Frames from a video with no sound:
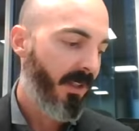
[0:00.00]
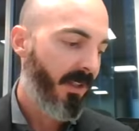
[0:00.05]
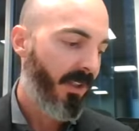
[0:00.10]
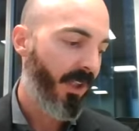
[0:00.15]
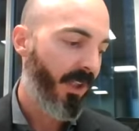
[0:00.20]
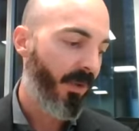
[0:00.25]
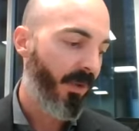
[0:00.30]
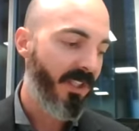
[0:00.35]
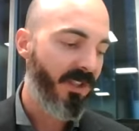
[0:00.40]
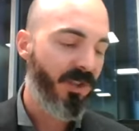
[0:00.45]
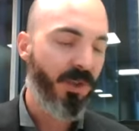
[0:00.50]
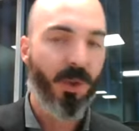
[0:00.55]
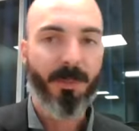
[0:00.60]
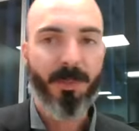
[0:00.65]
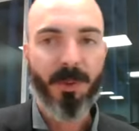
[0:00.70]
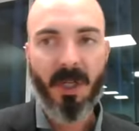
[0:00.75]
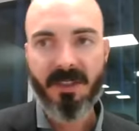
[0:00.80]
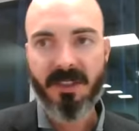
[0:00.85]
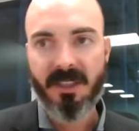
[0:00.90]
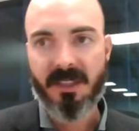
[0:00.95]
this dual
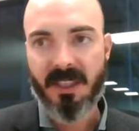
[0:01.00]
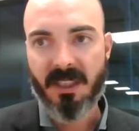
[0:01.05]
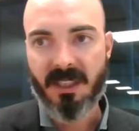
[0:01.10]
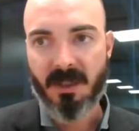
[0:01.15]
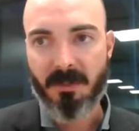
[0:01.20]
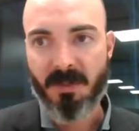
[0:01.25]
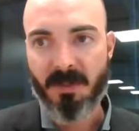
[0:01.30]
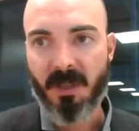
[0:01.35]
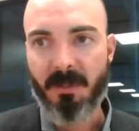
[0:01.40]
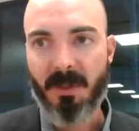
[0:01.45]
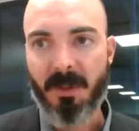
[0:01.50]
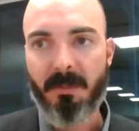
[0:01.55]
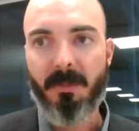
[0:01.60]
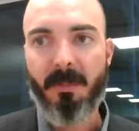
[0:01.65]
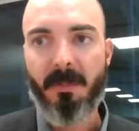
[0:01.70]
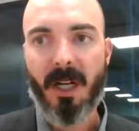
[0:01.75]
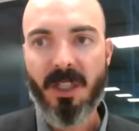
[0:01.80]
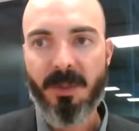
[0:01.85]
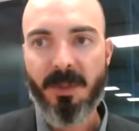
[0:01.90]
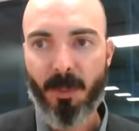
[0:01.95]
porosity system is going to be
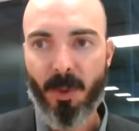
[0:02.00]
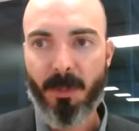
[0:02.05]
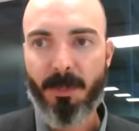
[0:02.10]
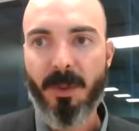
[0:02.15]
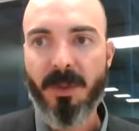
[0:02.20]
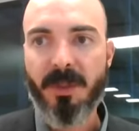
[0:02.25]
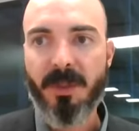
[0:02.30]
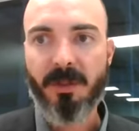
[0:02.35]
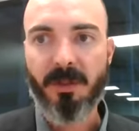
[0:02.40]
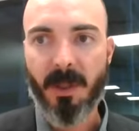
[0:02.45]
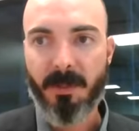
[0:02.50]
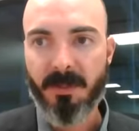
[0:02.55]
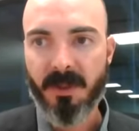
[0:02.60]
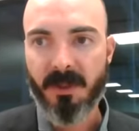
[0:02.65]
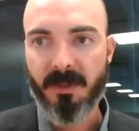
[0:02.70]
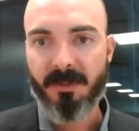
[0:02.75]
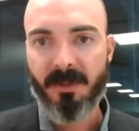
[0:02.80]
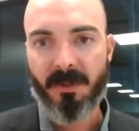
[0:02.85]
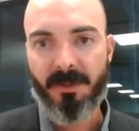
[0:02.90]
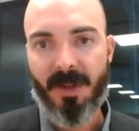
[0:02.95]
much more
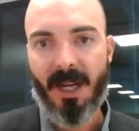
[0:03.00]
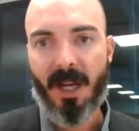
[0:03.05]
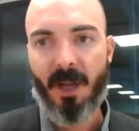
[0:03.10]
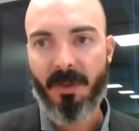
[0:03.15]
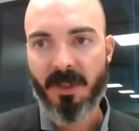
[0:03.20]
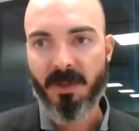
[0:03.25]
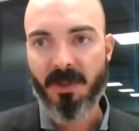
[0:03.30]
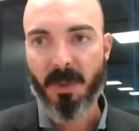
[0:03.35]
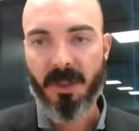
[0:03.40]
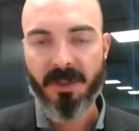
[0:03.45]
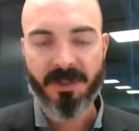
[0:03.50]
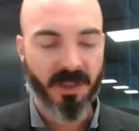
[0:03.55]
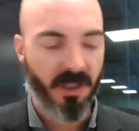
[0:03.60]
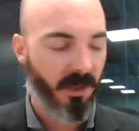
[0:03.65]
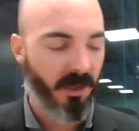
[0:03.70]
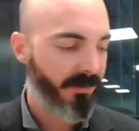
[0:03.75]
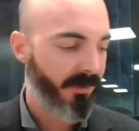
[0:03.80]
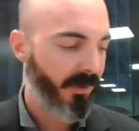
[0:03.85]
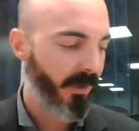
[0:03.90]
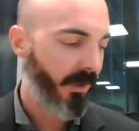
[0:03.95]
prescriptive of how these wells are going
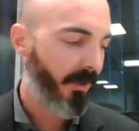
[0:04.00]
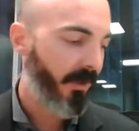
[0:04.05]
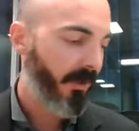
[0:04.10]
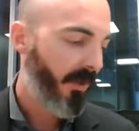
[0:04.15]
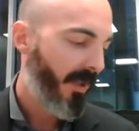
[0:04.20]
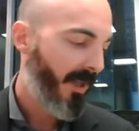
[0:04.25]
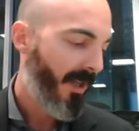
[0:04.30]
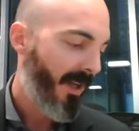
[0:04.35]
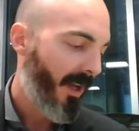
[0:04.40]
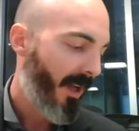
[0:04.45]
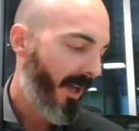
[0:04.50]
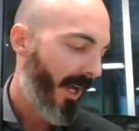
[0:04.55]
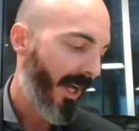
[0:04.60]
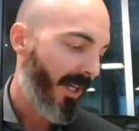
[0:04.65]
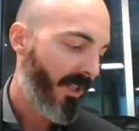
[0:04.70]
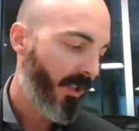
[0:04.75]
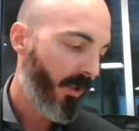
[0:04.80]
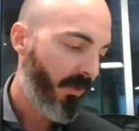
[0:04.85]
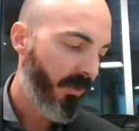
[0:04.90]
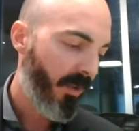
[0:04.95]
to flow. I
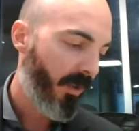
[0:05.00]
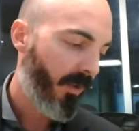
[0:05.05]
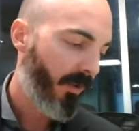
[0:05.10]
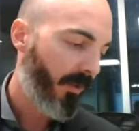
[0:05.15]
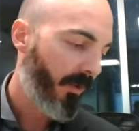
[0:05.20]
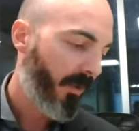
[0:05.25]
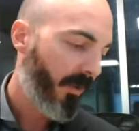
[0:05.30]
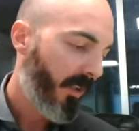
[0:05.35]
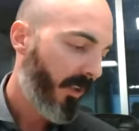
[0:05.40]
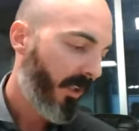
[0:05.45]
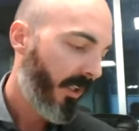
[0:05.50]
don't know,